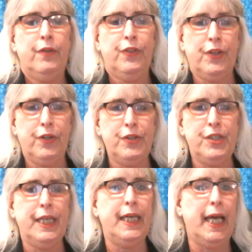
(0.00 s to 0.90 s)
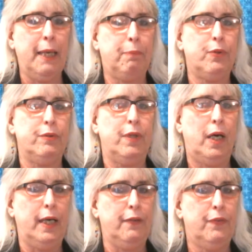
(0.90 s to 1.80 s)
Thursday, April
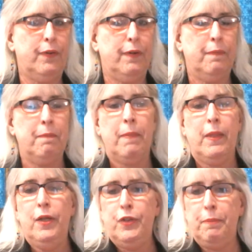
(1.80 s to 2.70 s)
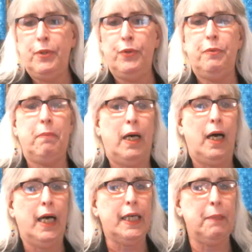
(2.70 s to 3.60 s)
9th. The moon
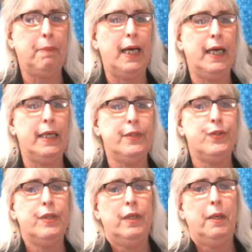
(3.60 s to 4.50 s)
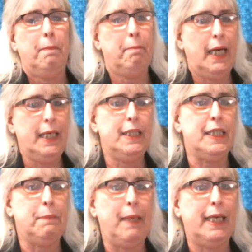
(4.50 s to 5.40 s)
occupies
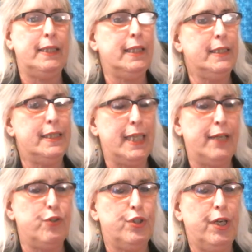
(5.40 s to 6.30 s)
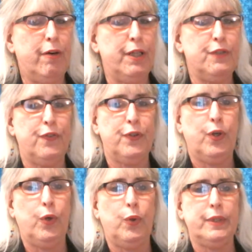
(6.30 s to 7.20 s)
mind-expanding Sagittarius for the
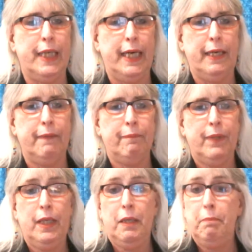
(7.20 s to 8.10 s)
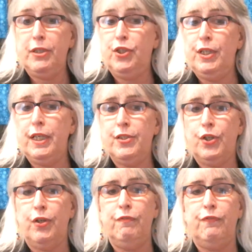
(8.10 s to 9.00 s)
whole day, but she does
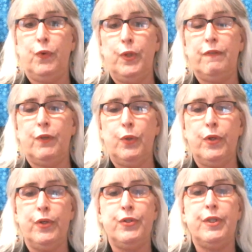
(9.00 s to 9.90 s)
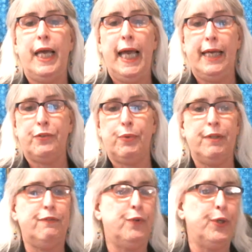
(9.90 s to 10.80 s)
turn void of course at
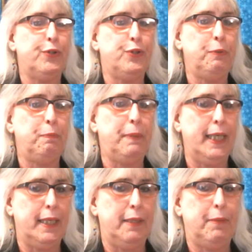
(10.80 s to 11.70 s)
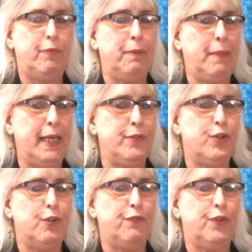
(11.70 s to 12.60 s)
12:42 p.m. and remains
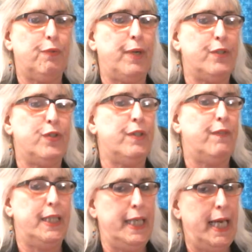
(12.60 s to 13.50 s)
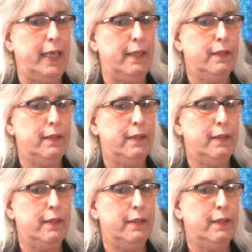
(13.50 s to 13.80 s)
so for the rest of the day.